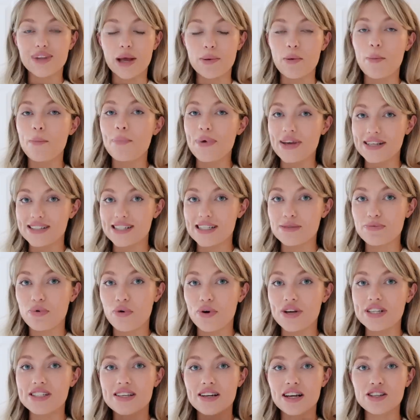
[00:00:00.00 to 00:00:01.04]
I'm a bit
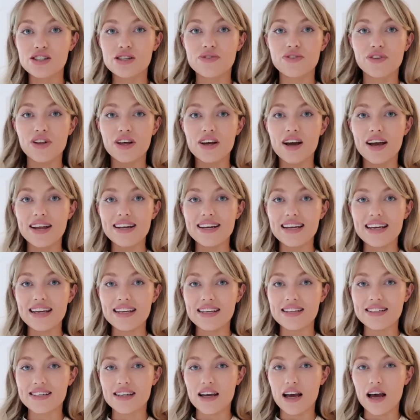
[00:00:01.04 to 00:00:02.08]
disappointed. I just feel like I
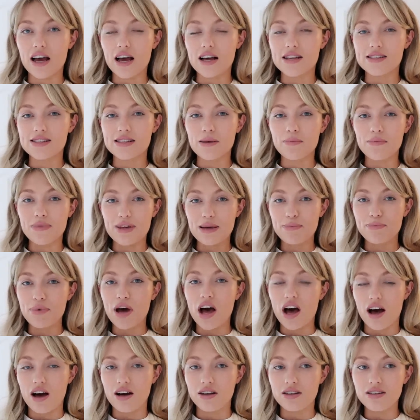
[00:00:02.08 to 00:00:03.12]
need something
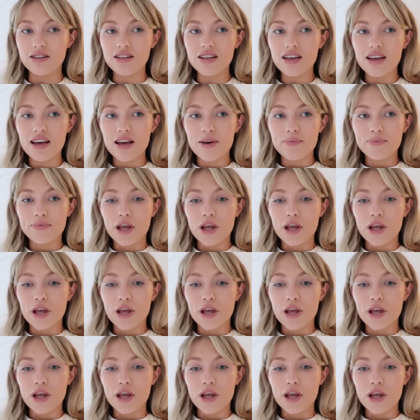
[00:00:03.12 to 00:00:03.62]
pearl